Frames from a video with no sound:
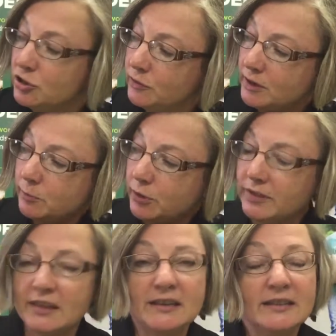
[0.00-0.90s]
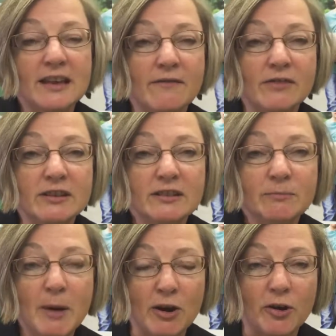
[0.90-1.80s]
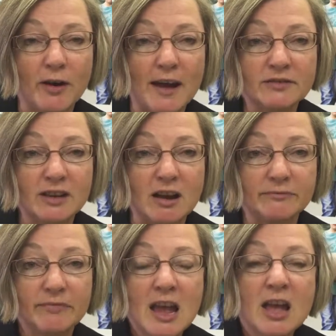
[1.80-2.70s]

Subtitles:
you can put these 7 paragraphs on.